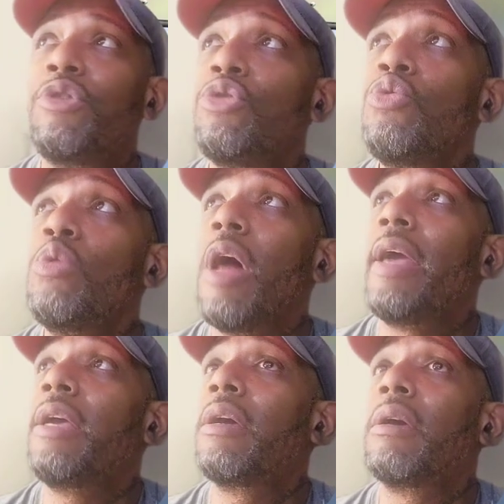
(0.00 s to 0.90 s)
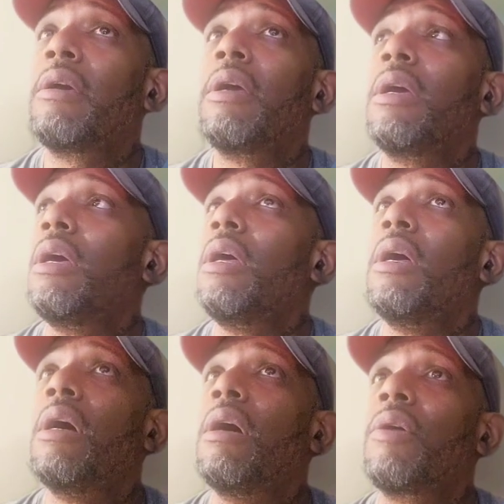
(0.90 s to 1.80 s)
you like.
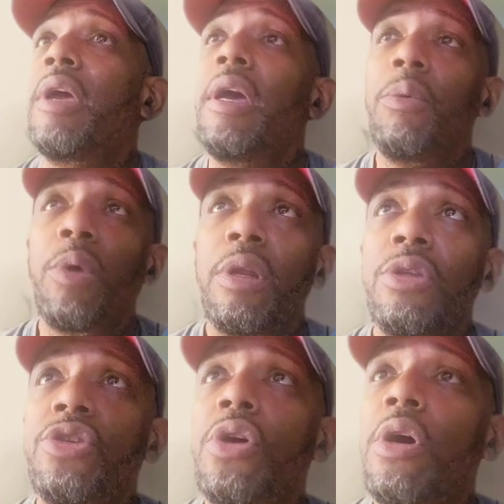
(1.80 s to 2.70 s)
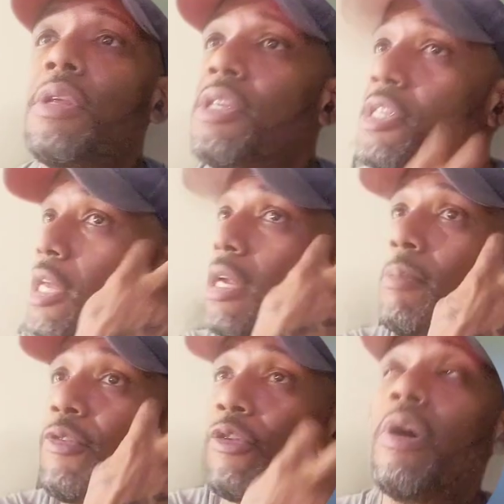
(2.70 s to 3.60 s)
Okay, we're gonna install this setup
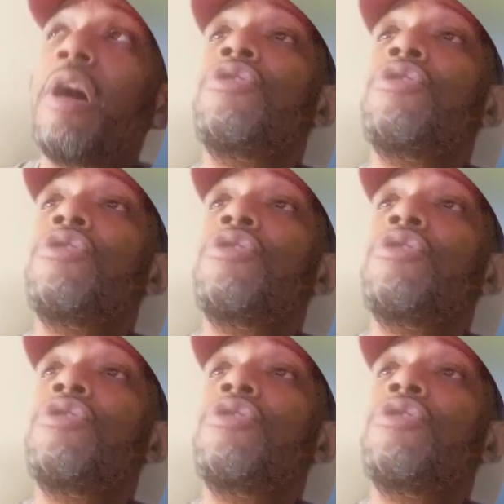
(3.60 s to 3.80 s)
for